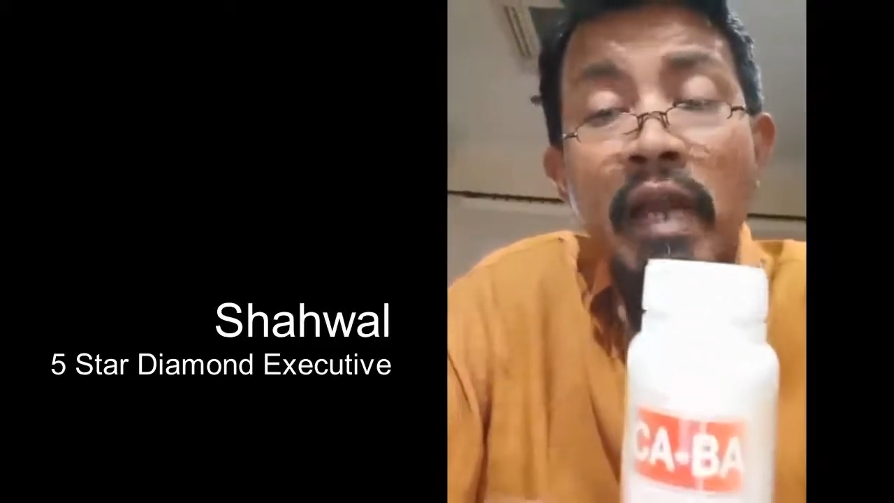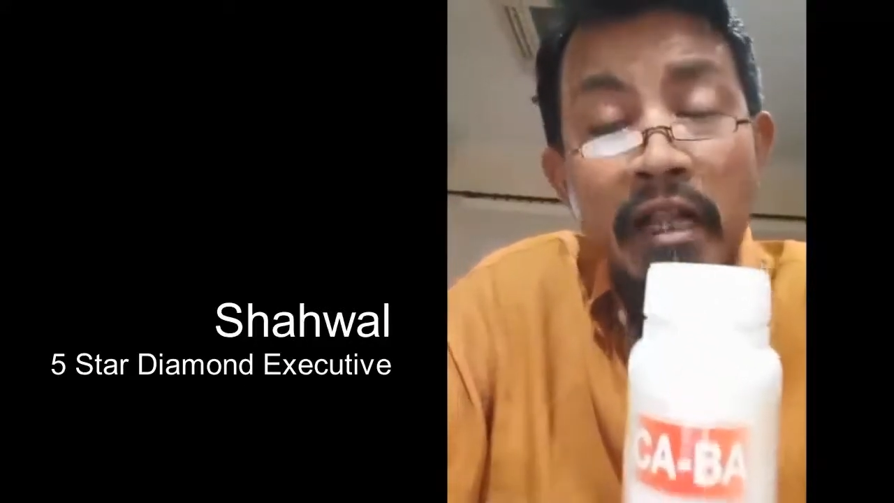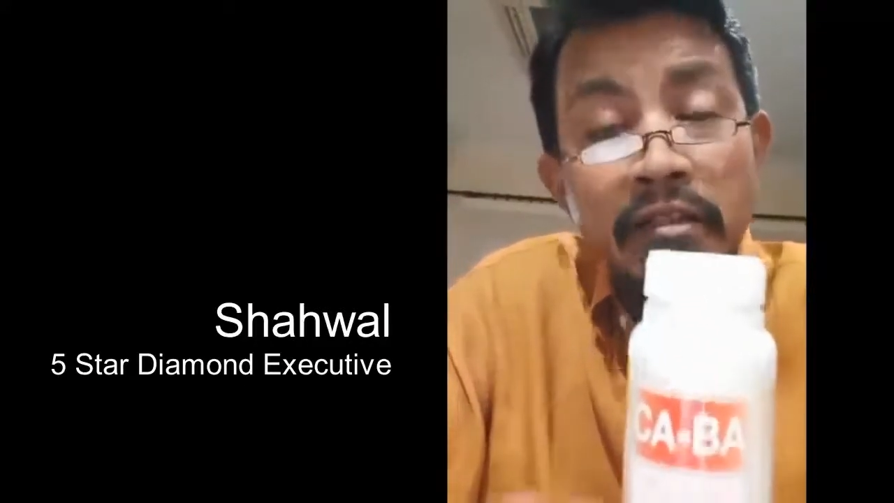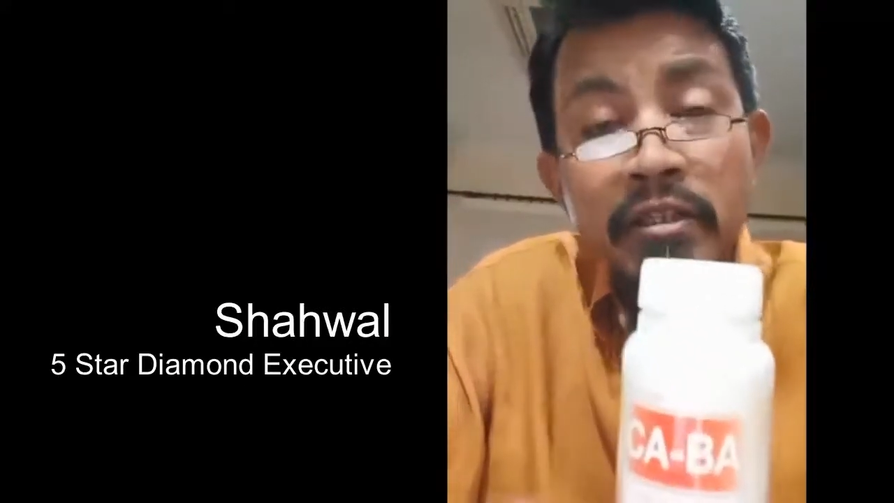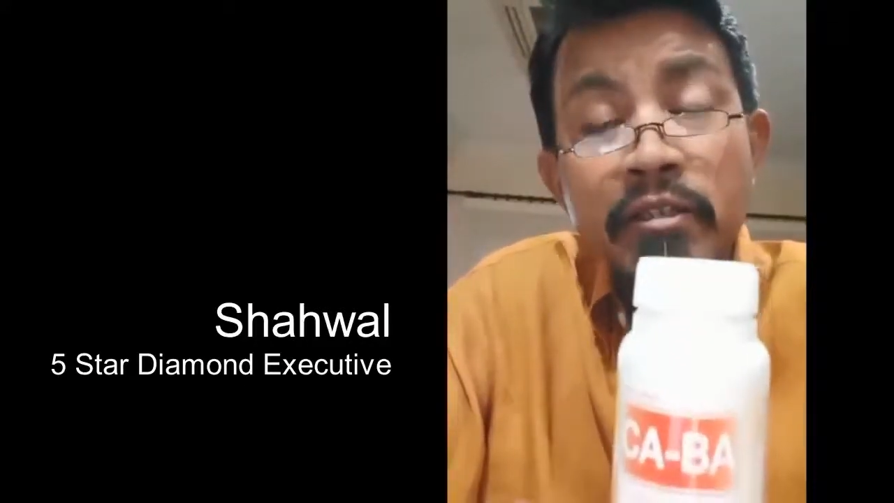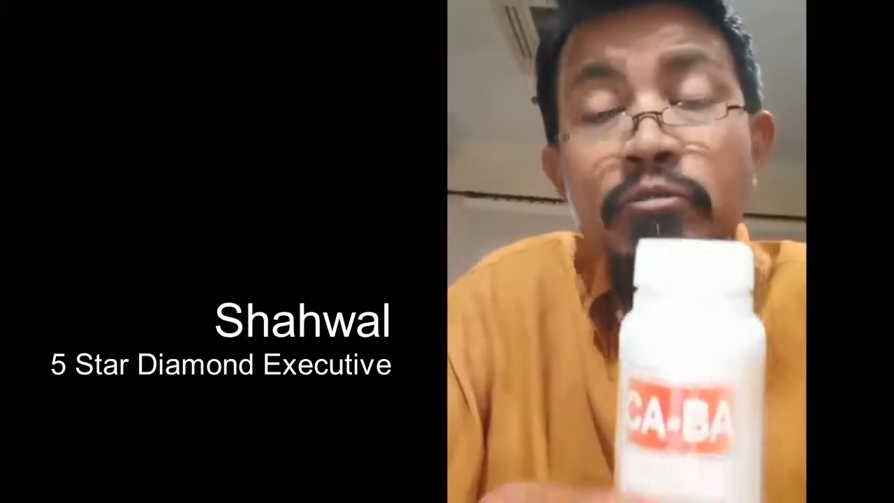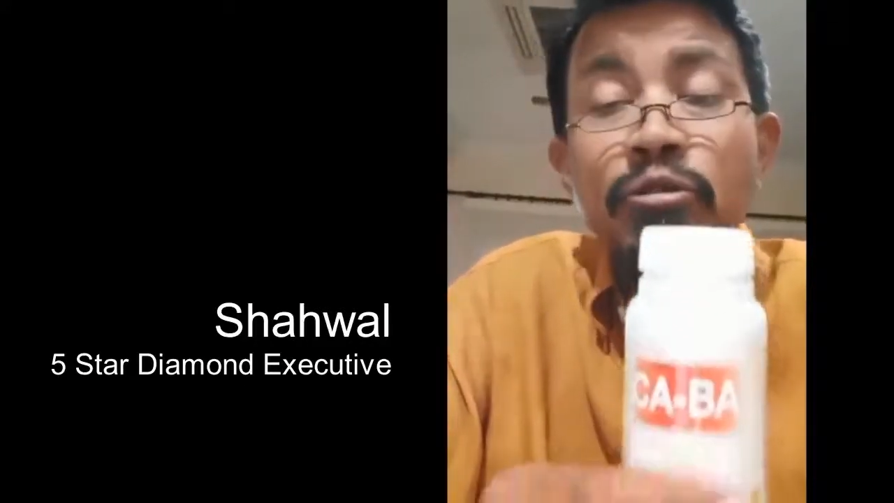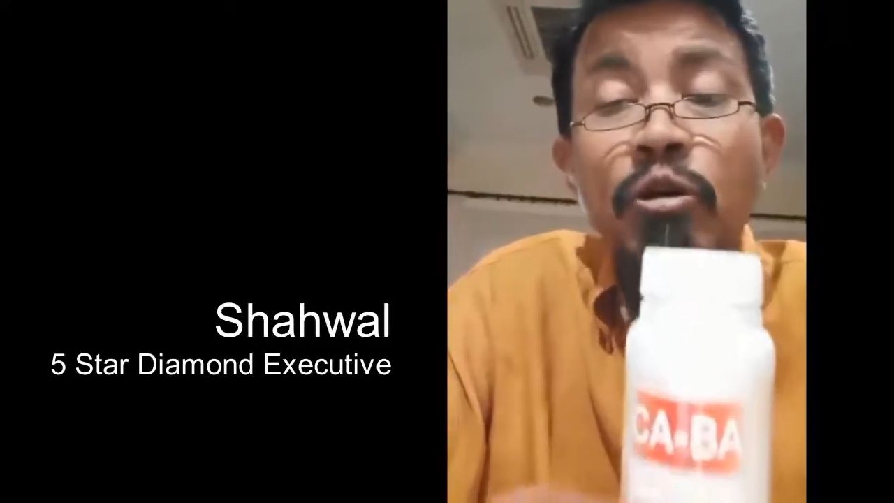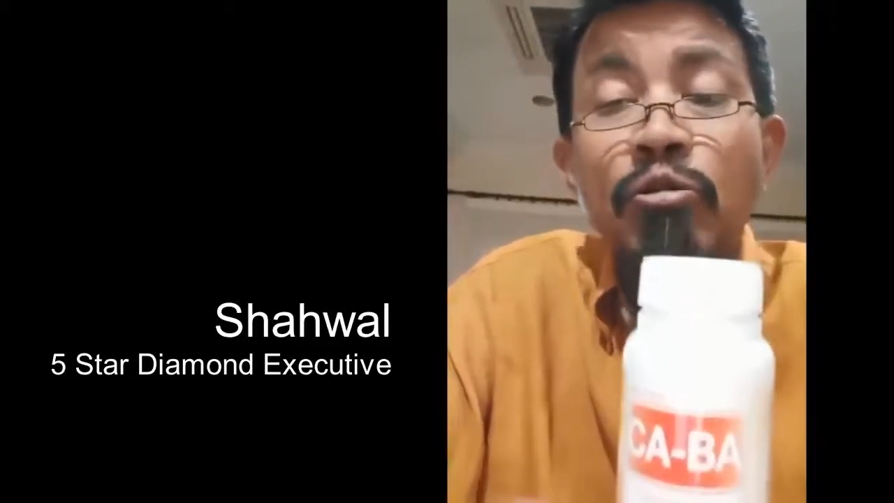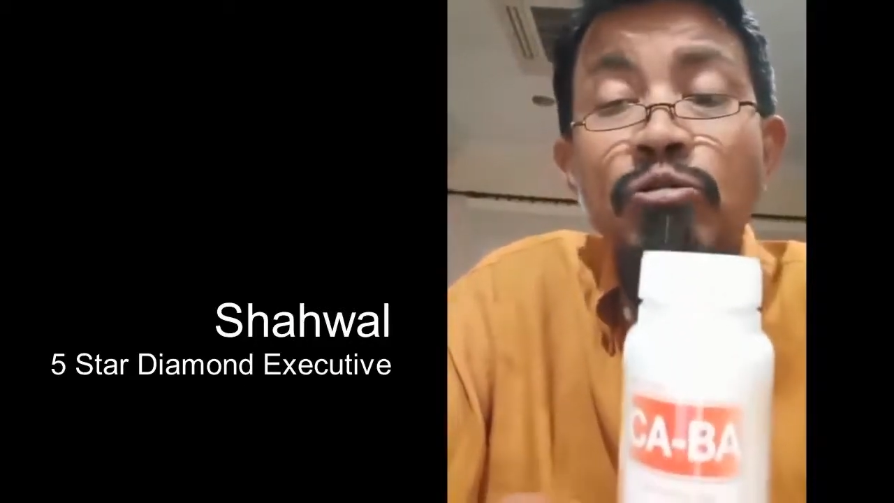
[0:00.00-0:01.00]
healthy
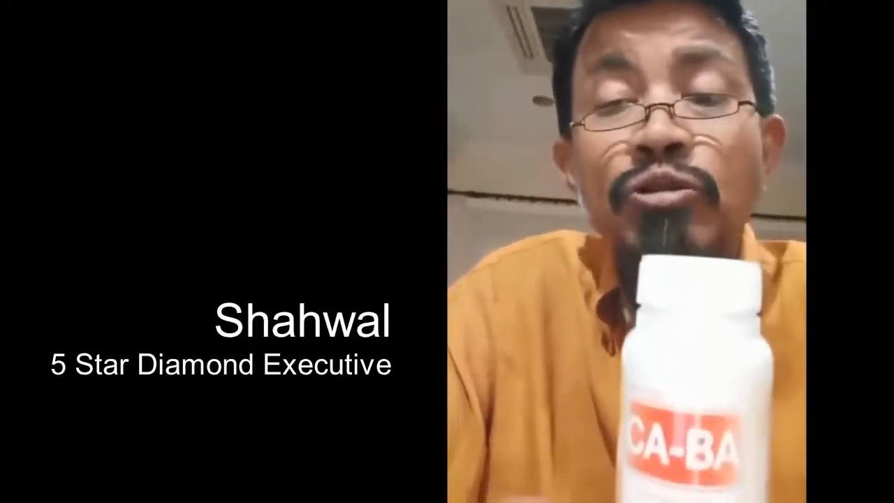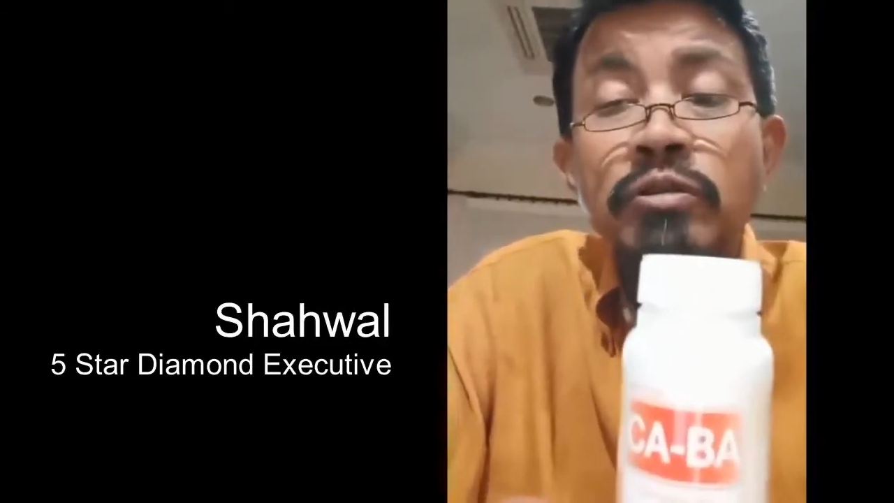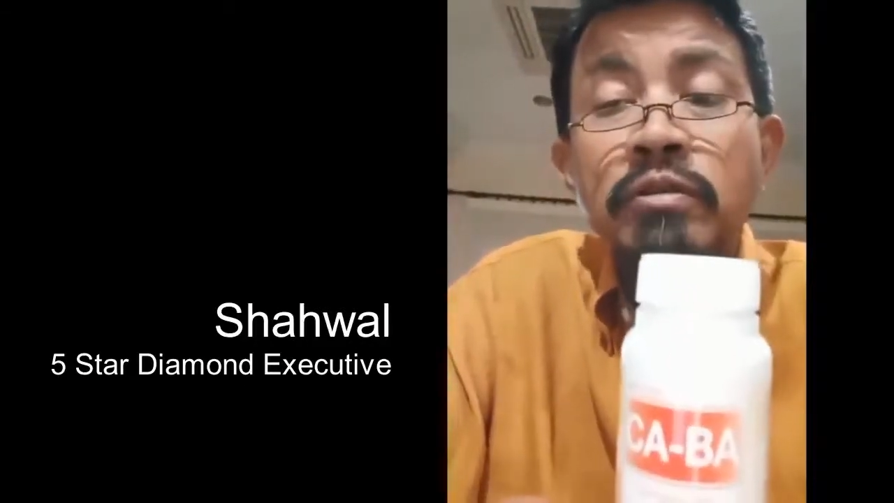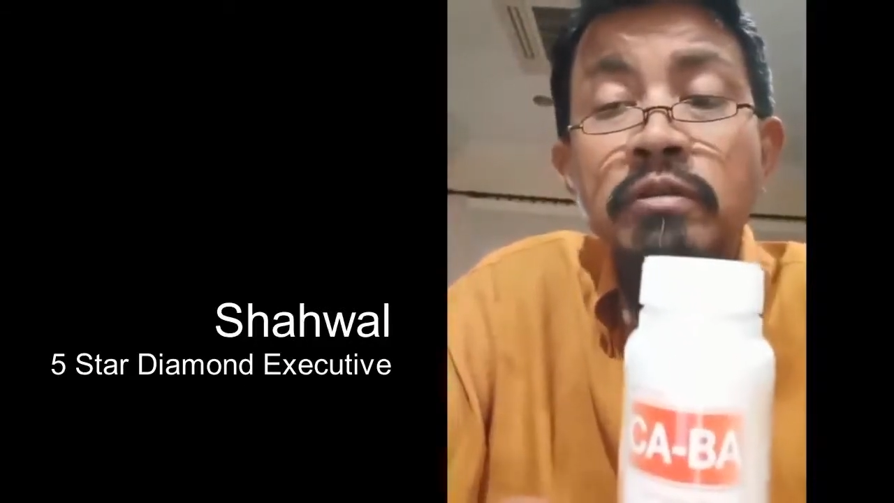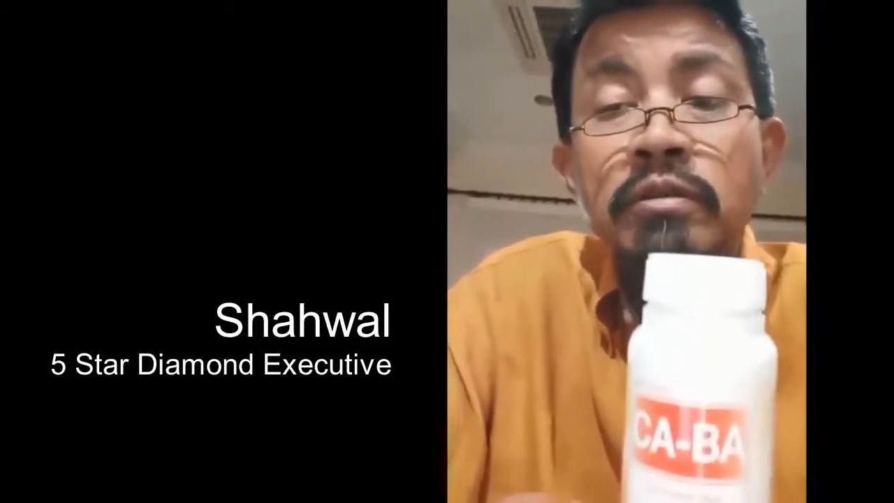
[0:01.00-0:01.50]
glucose